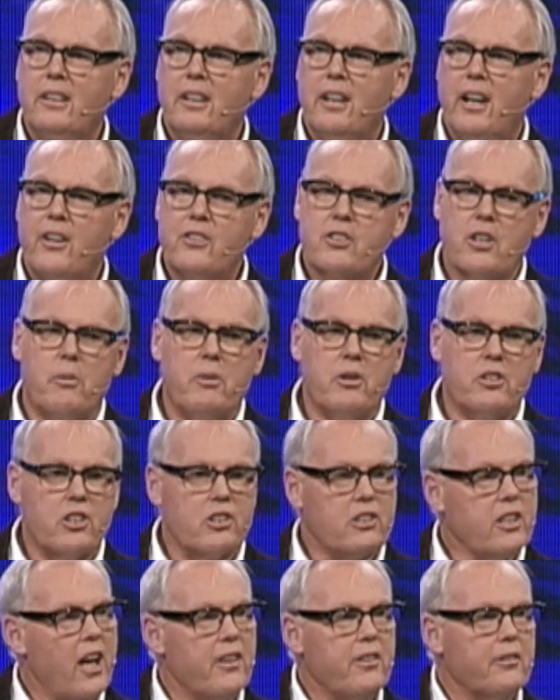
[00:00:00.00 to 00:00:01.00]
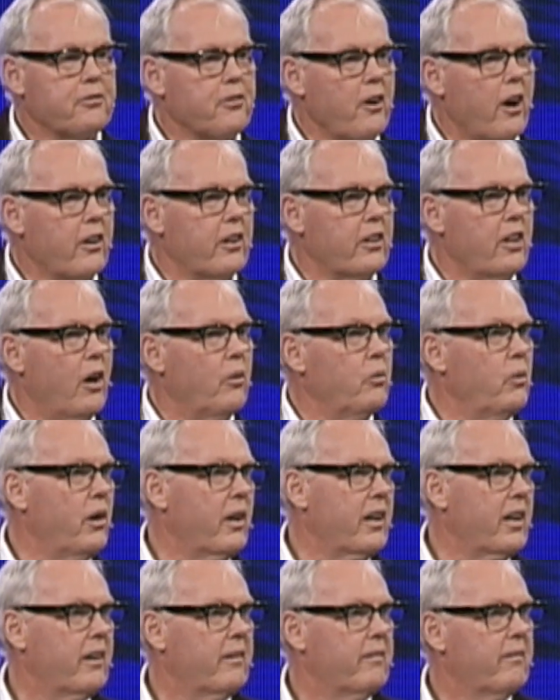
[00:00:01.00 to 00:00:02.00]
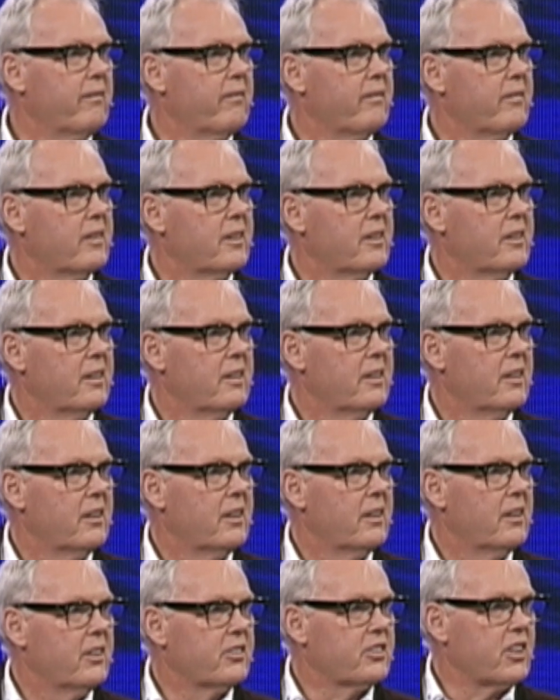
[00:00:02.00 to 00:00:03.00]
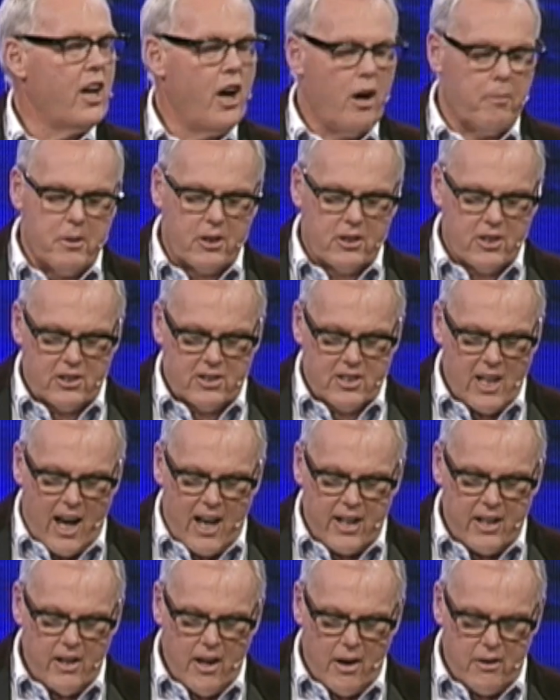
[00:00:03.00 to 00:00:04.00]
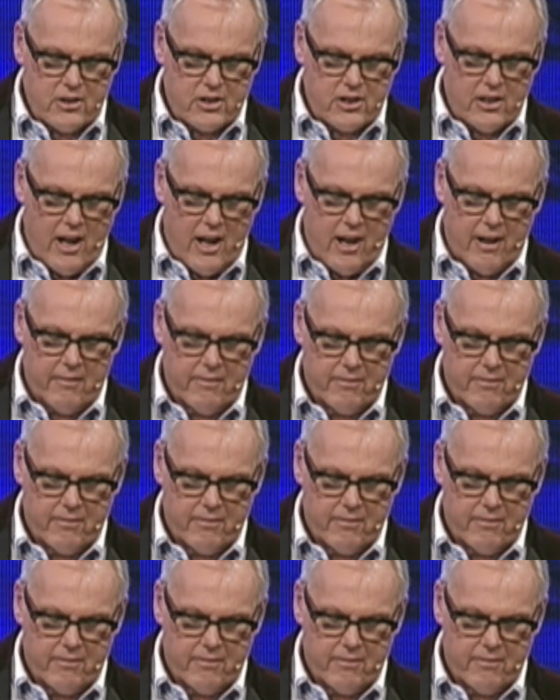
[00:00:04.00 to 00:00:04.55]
And so we're just like the frog in hot water. Is it helping society? No, it's not.